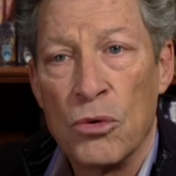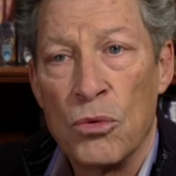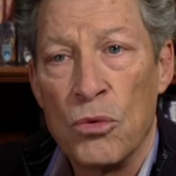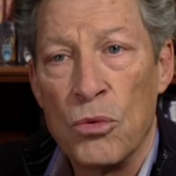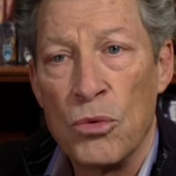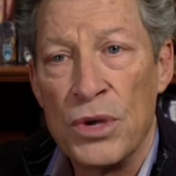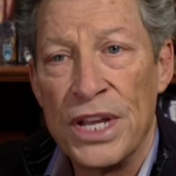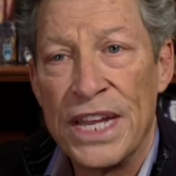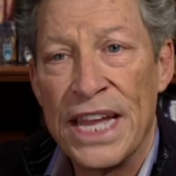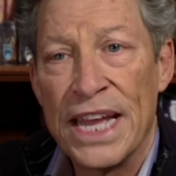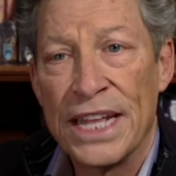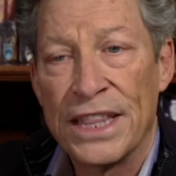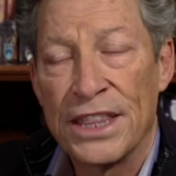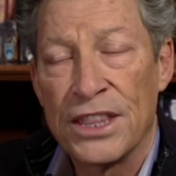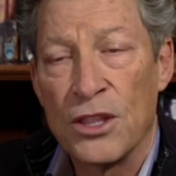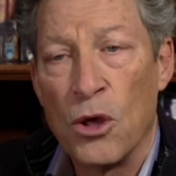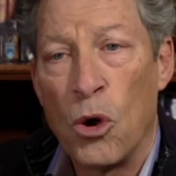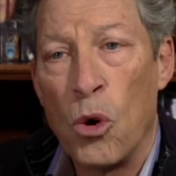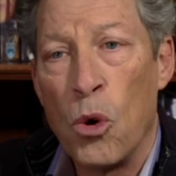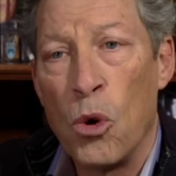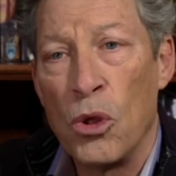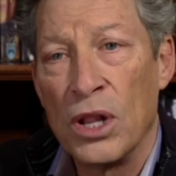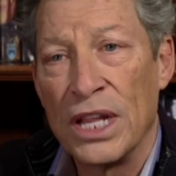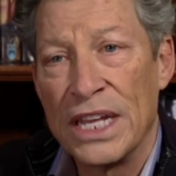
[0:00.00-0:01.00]
We get the
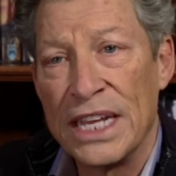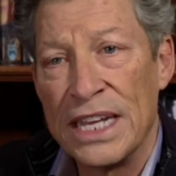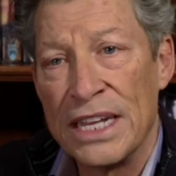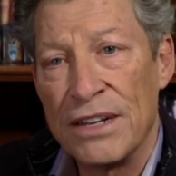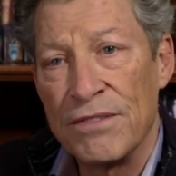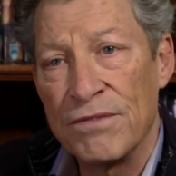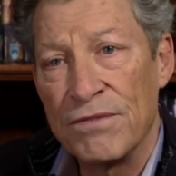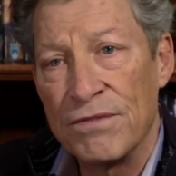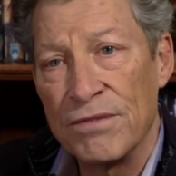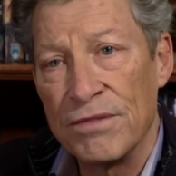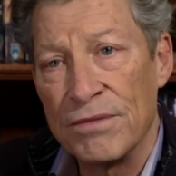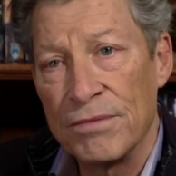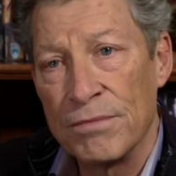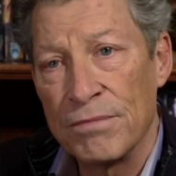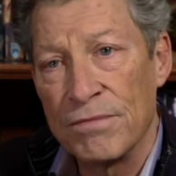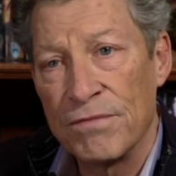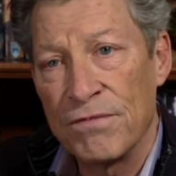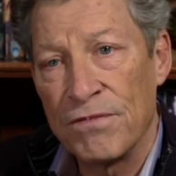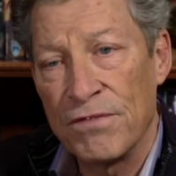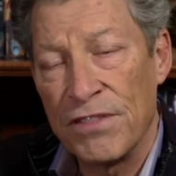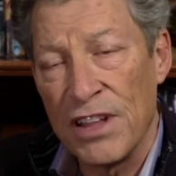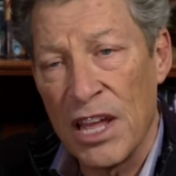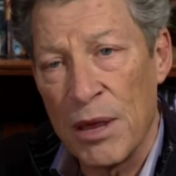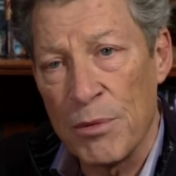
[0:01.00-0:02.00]
whole
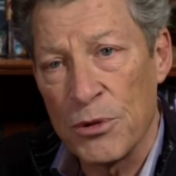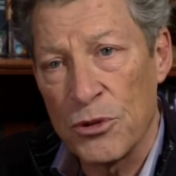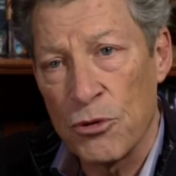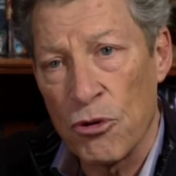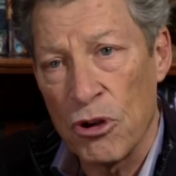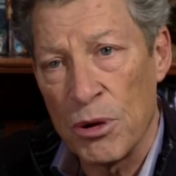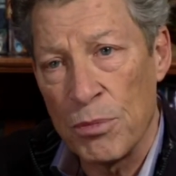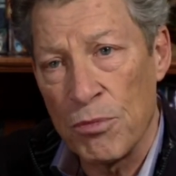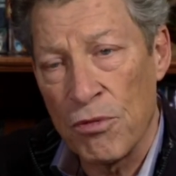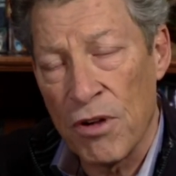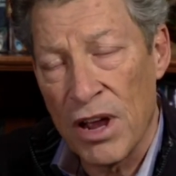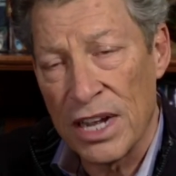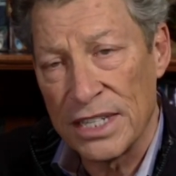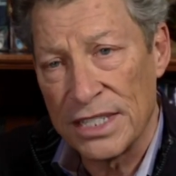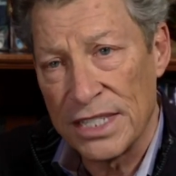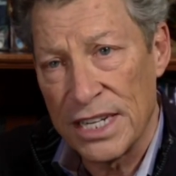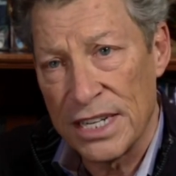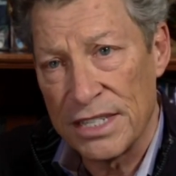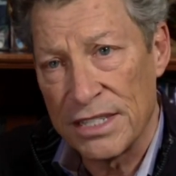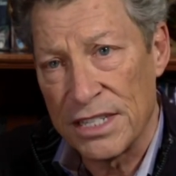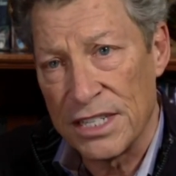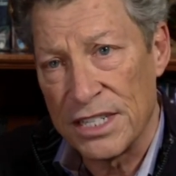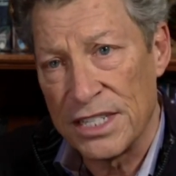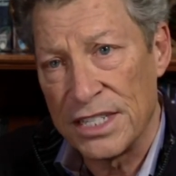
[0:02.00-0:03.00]
inflammatory
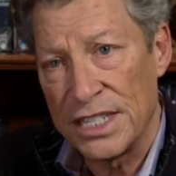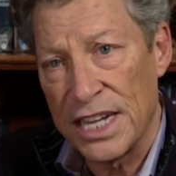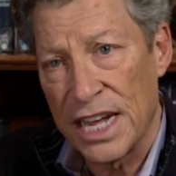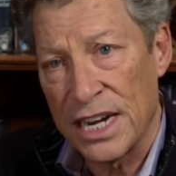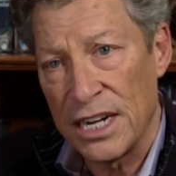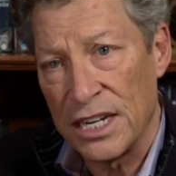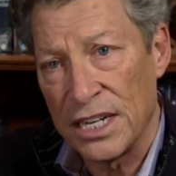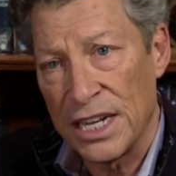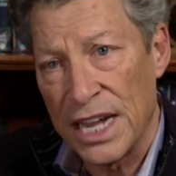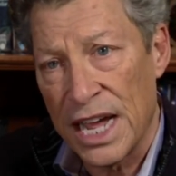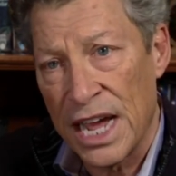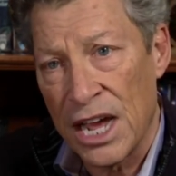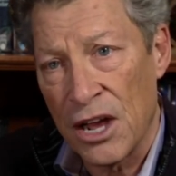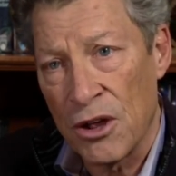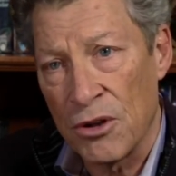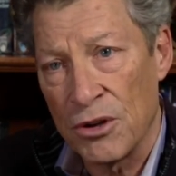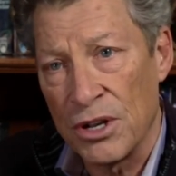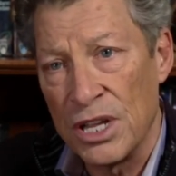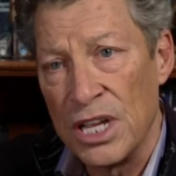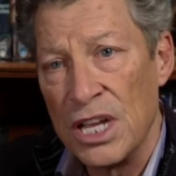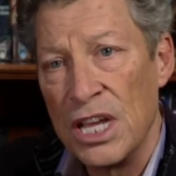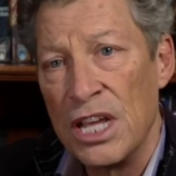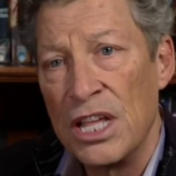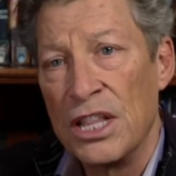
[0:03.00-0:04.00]
process to settle
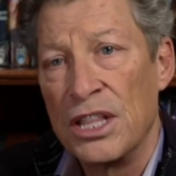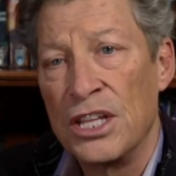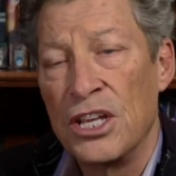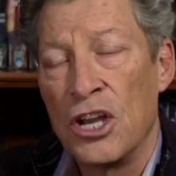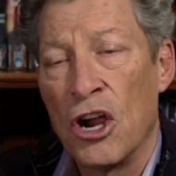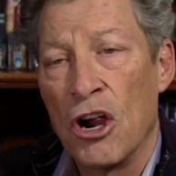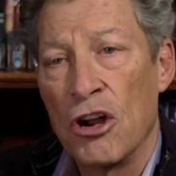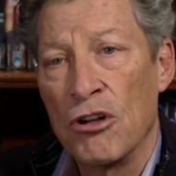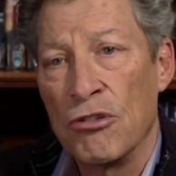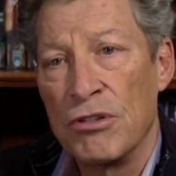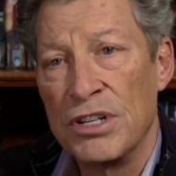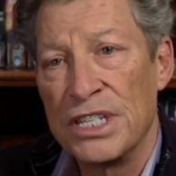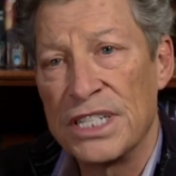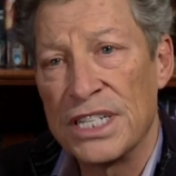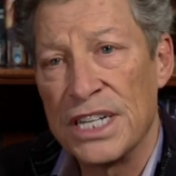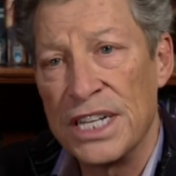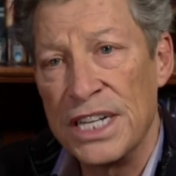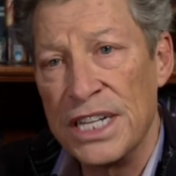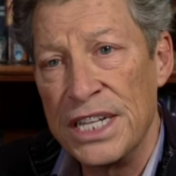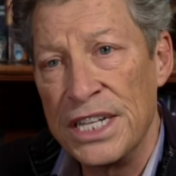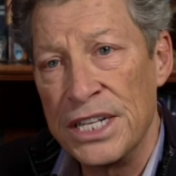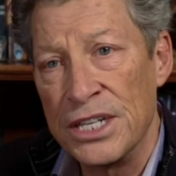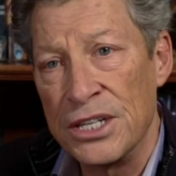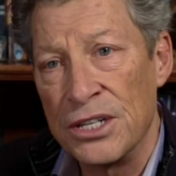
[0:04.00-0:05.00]
down, the arteries
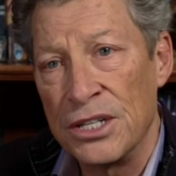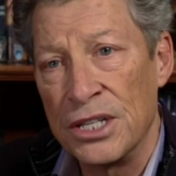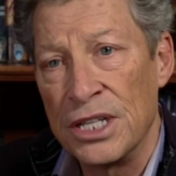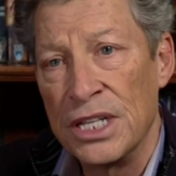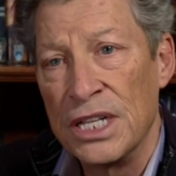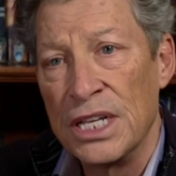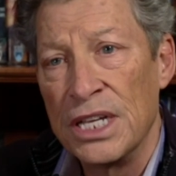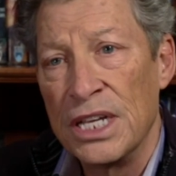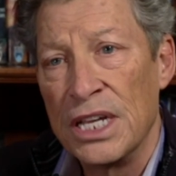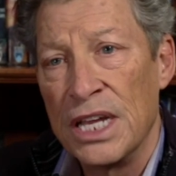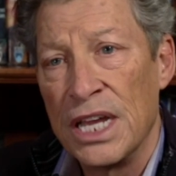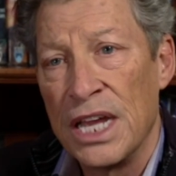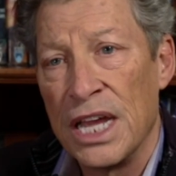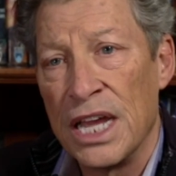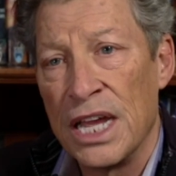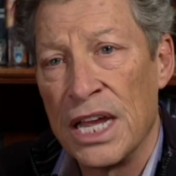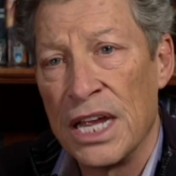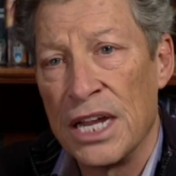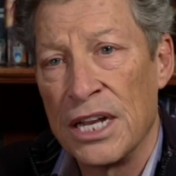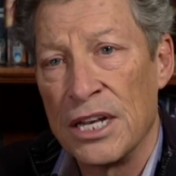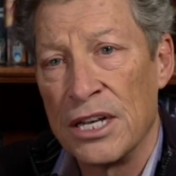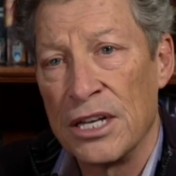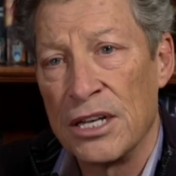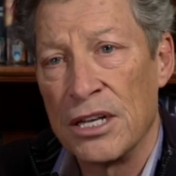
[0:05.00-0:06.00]
can heal,
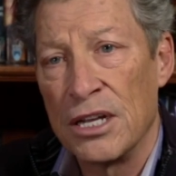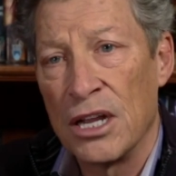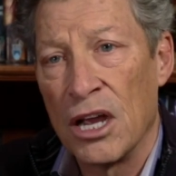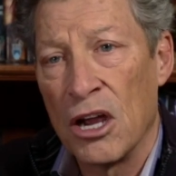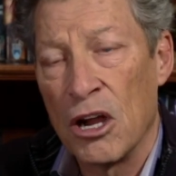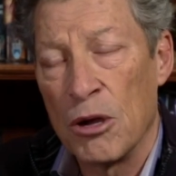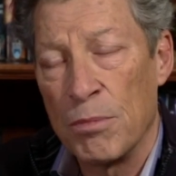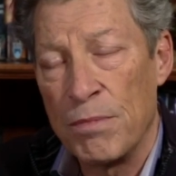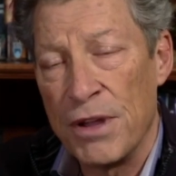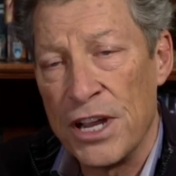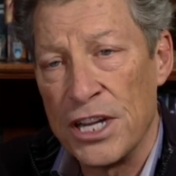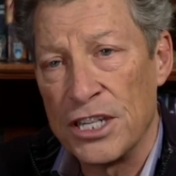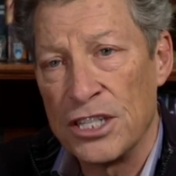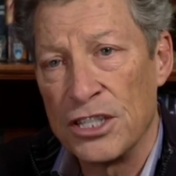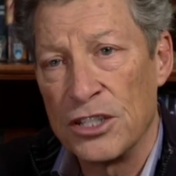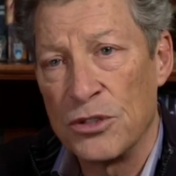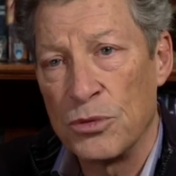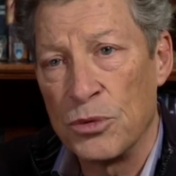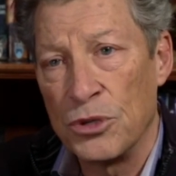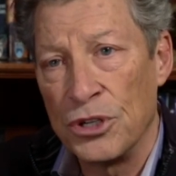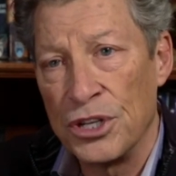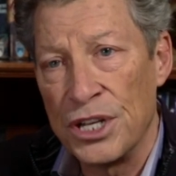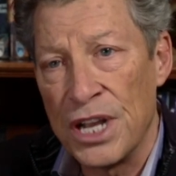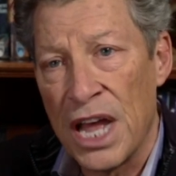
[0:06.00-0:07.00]
and our
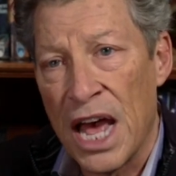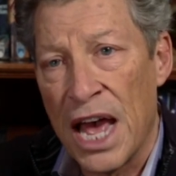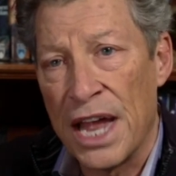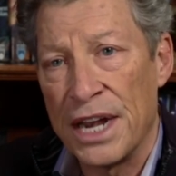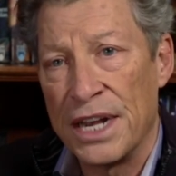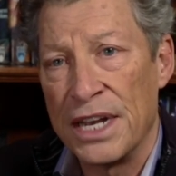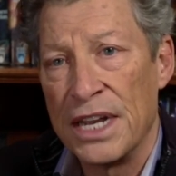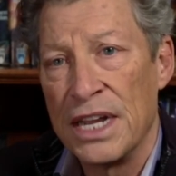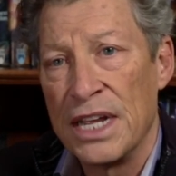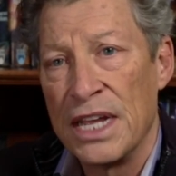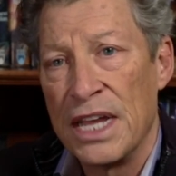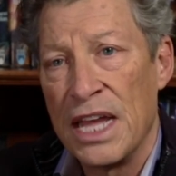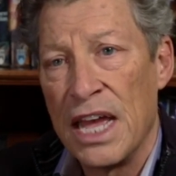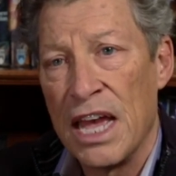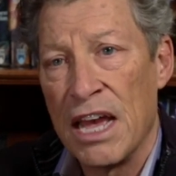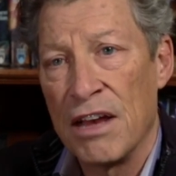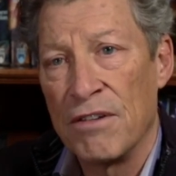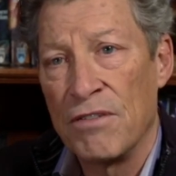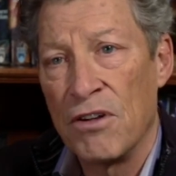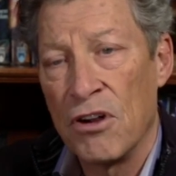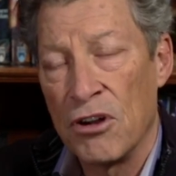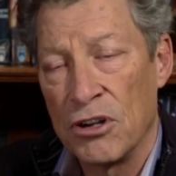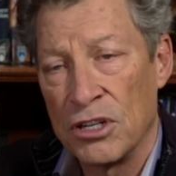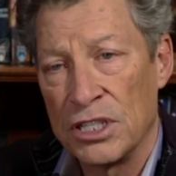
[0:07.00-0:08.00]
patients will not
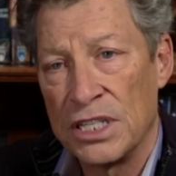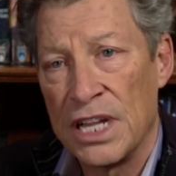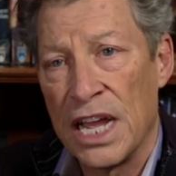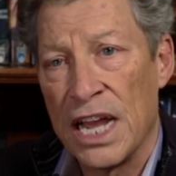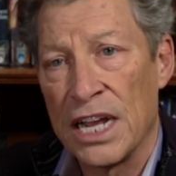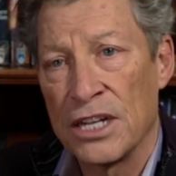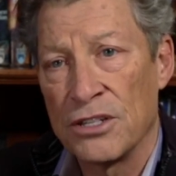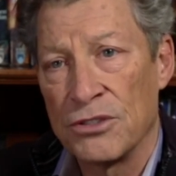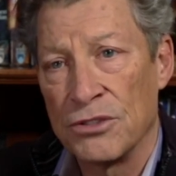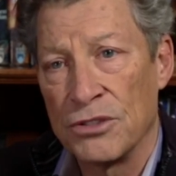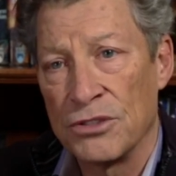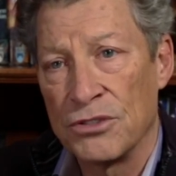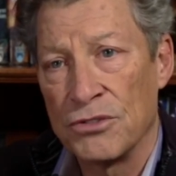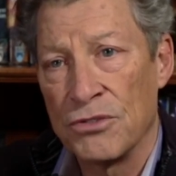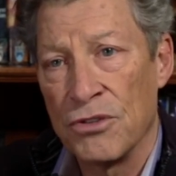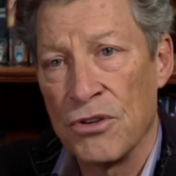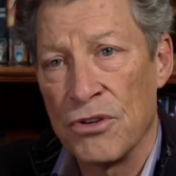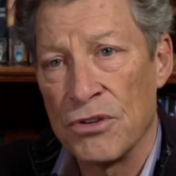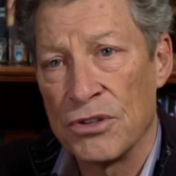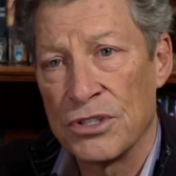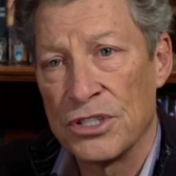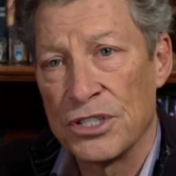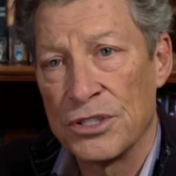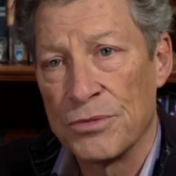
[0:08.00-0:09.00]
have heart attacks or
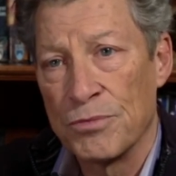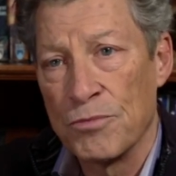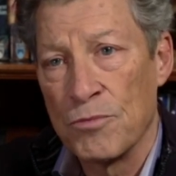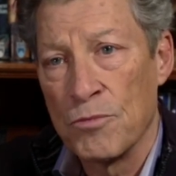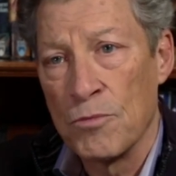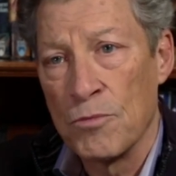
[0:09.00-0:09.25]
strokes.